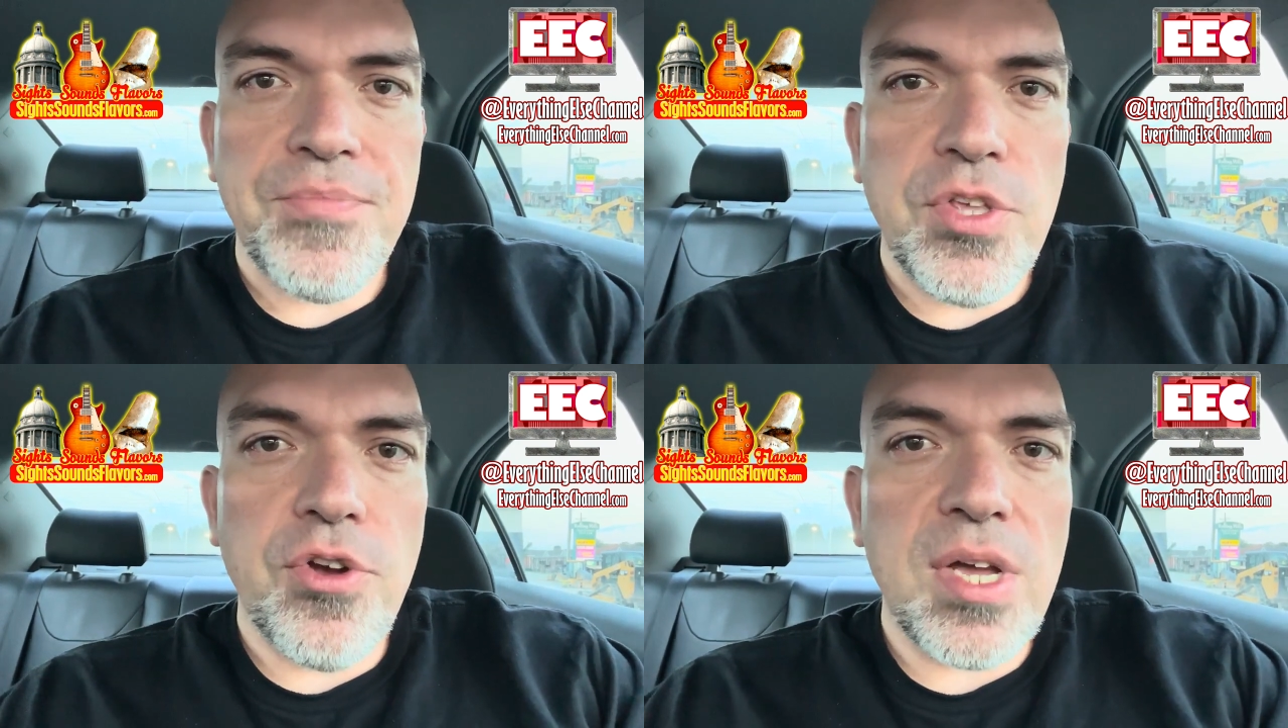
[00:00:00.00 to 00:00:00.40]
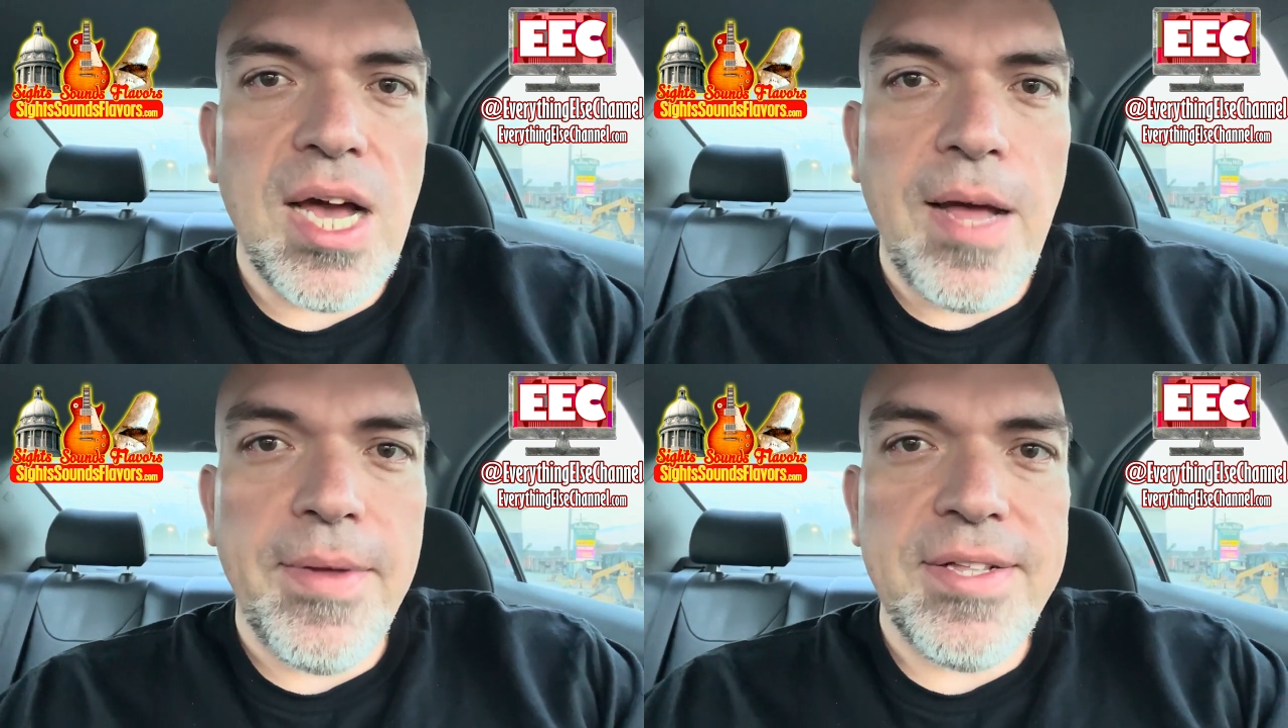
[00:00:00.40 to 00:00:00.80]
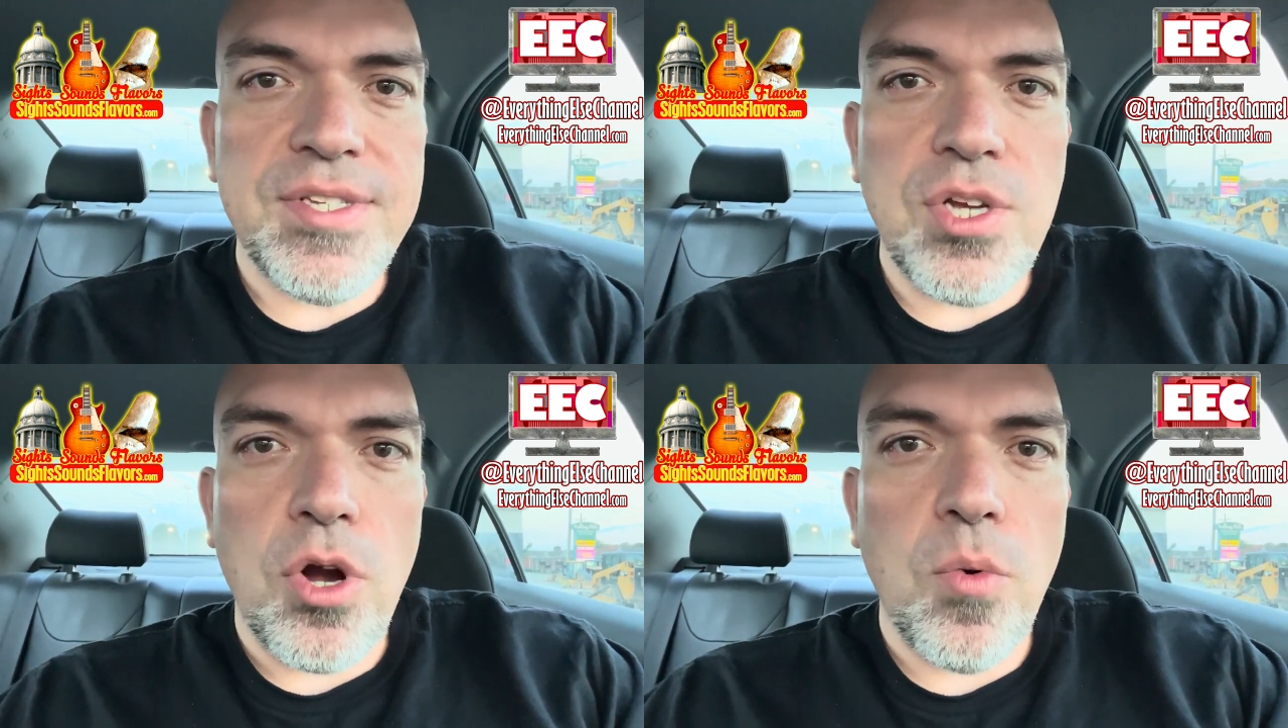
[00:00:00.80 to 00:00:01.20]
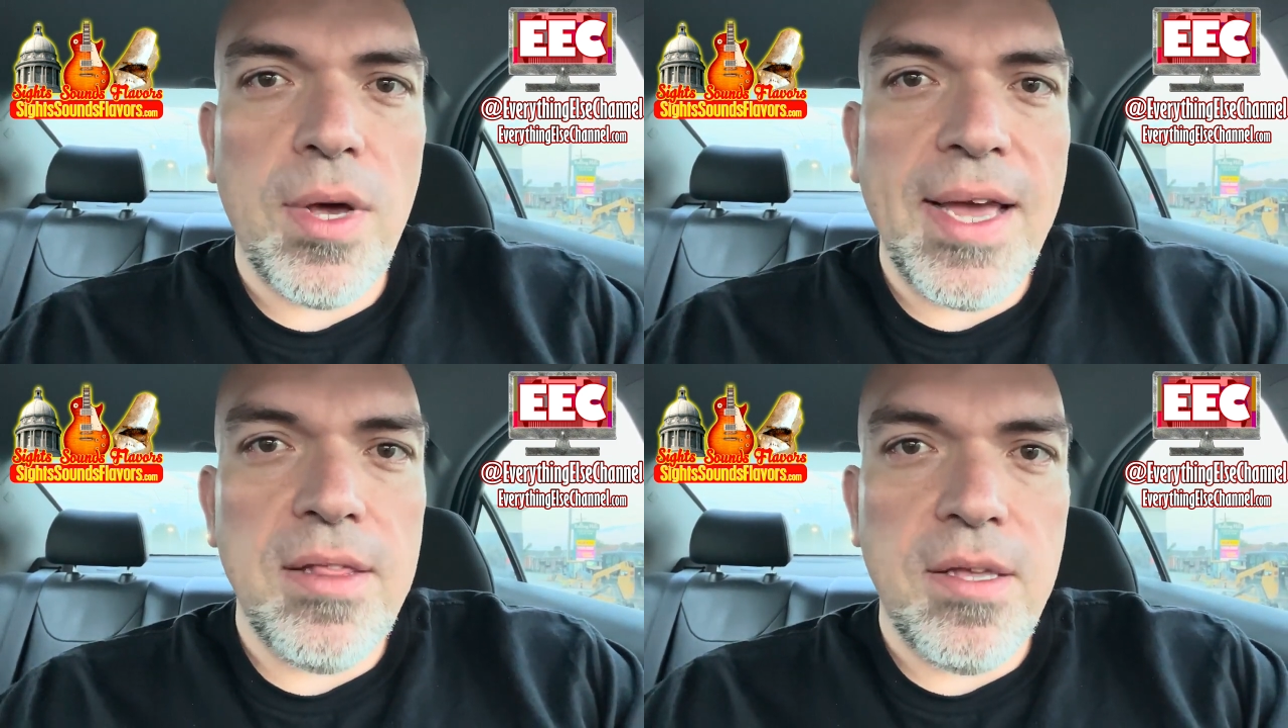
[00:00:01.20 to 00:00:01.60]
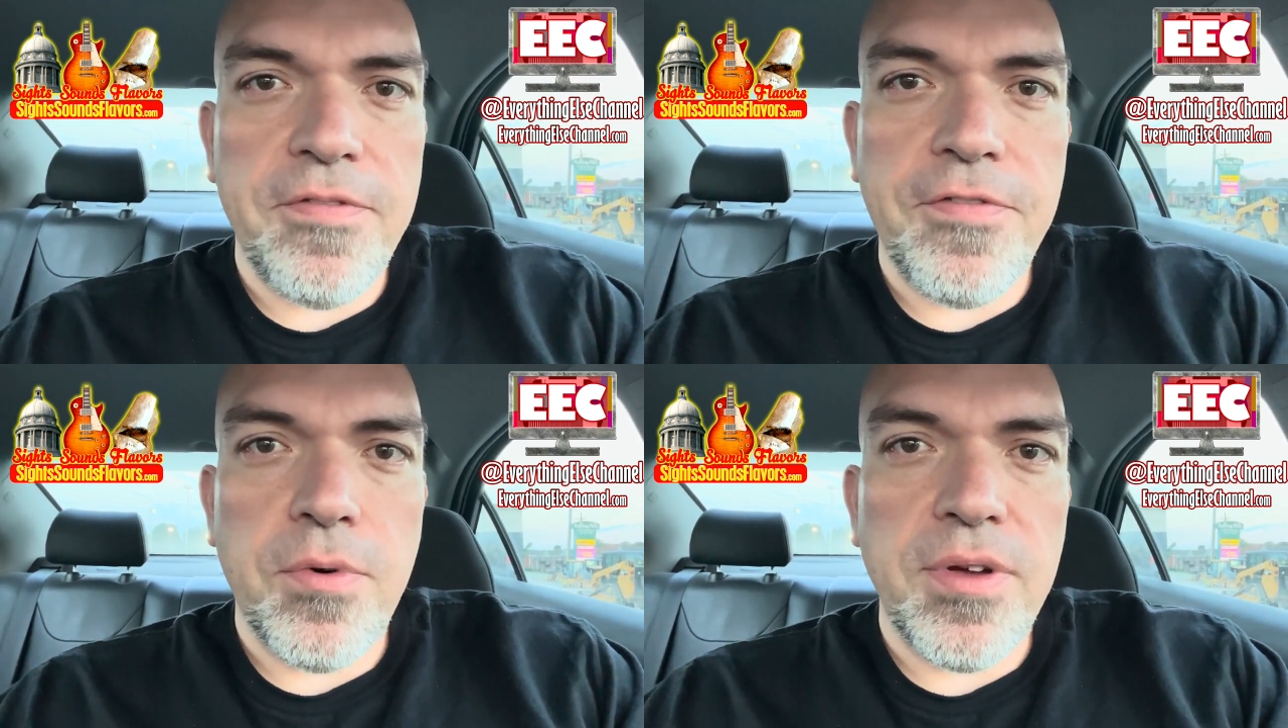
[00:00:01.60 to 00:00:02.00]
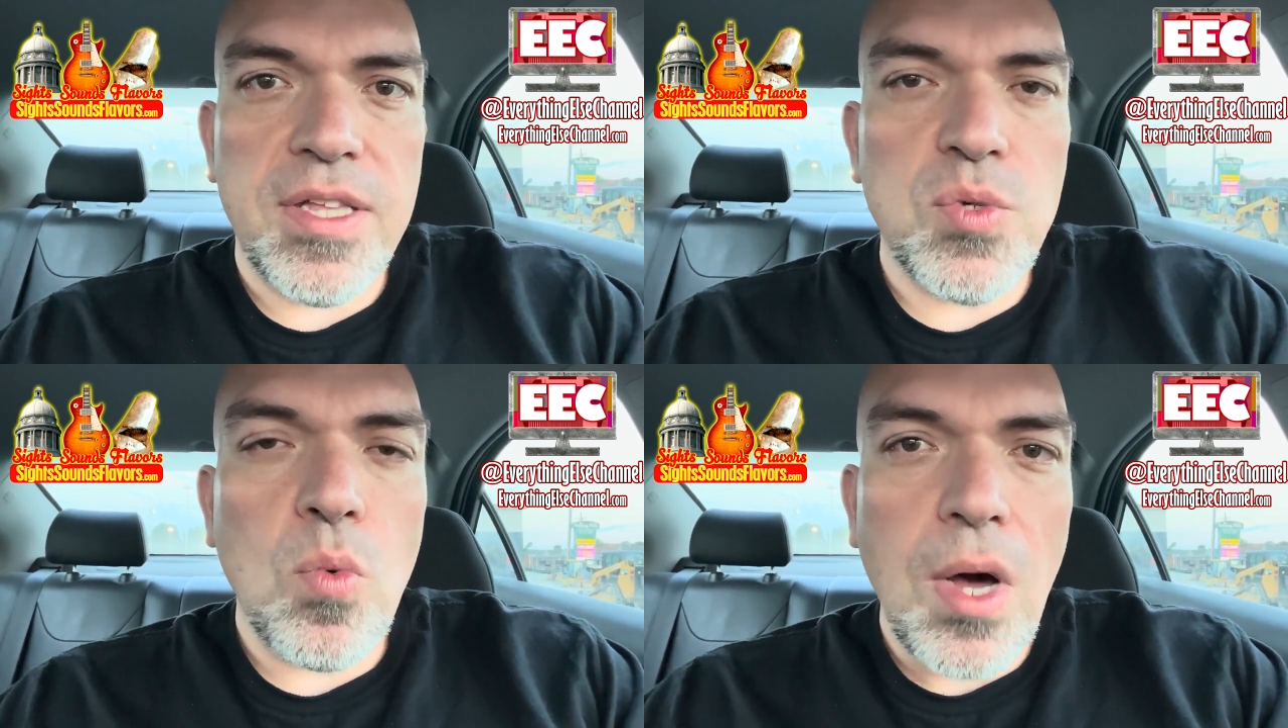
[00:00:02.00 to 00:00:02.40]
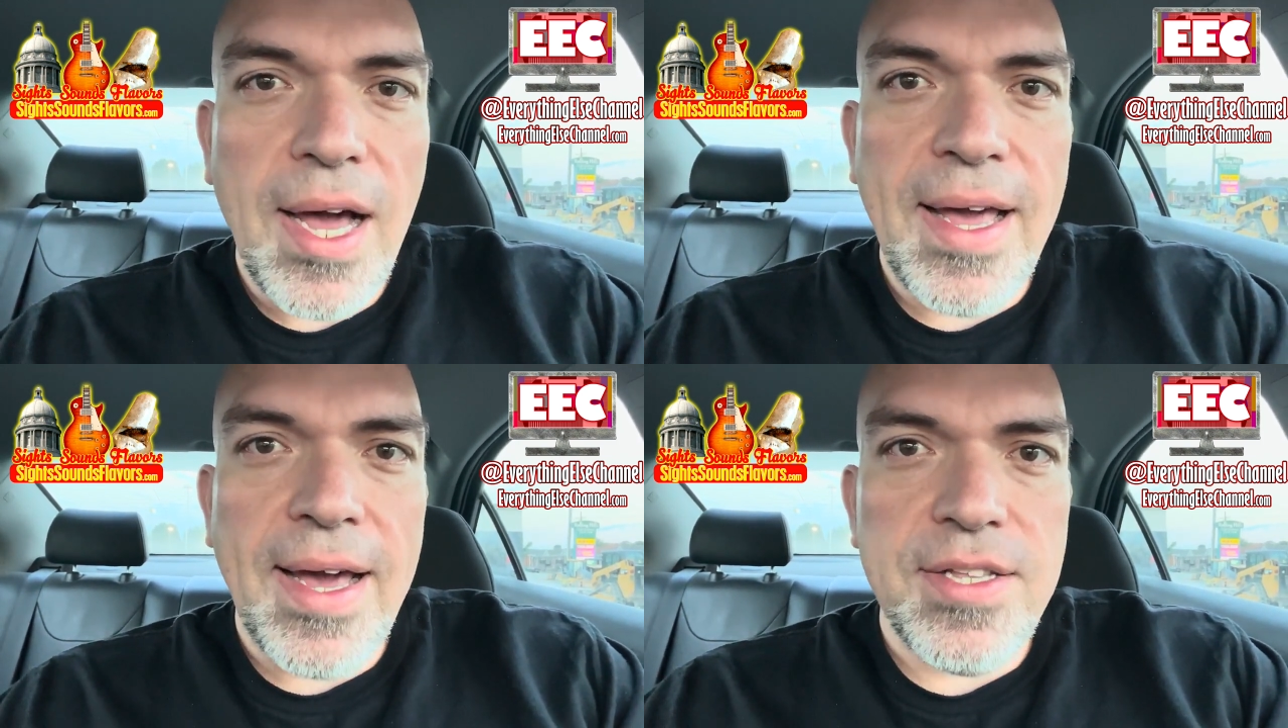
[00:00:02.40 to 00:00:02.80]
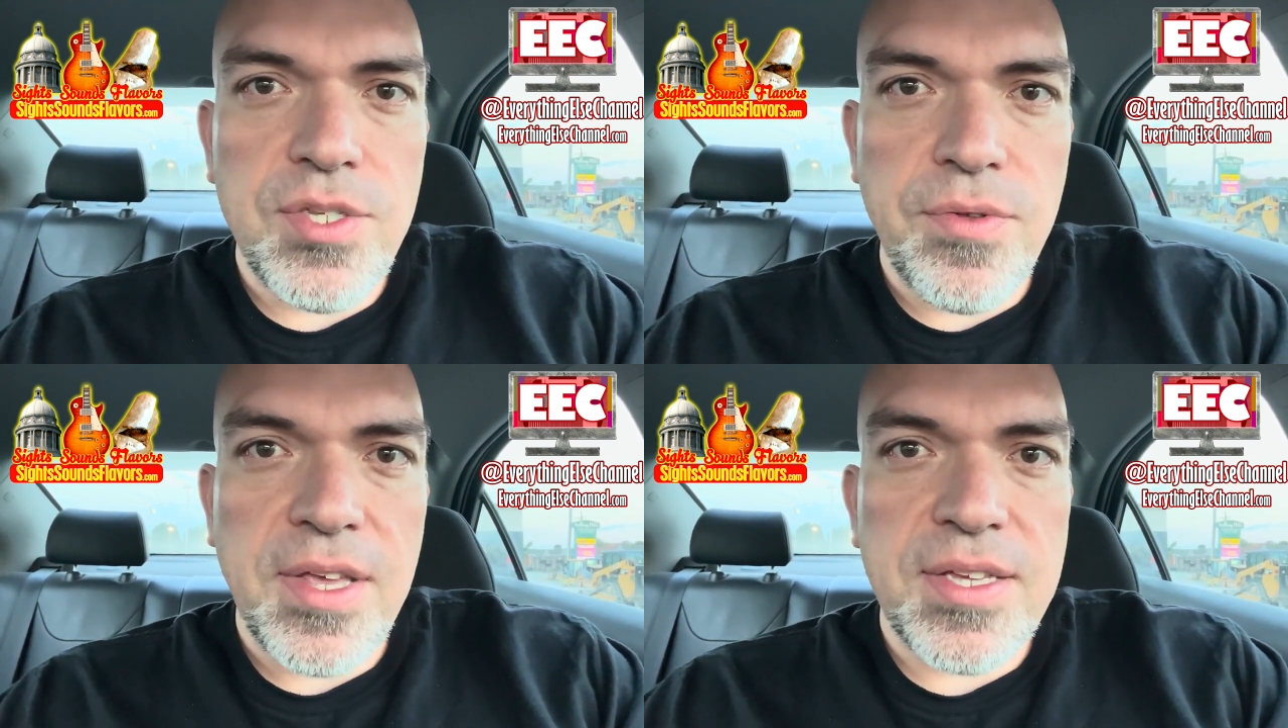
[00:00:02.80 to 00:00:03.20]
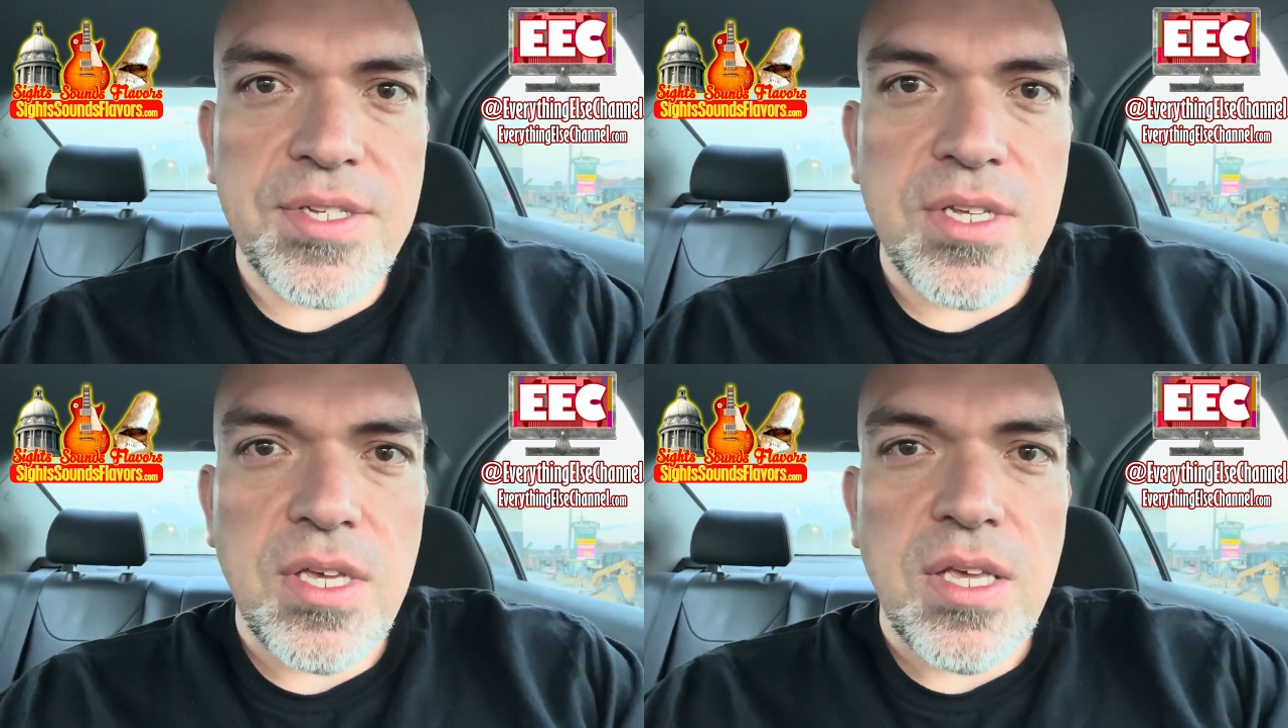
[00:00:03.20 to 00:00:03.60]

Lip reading: your comments are what I live for. That's why I do this.